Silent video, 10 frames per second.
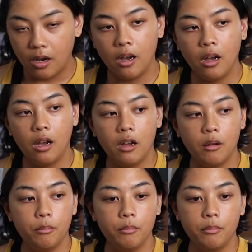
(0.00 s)

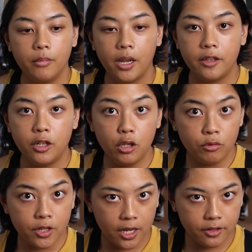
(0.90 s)
And then
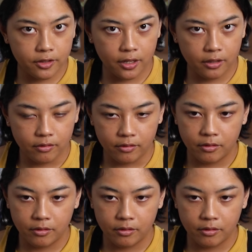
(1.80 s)
you taste it.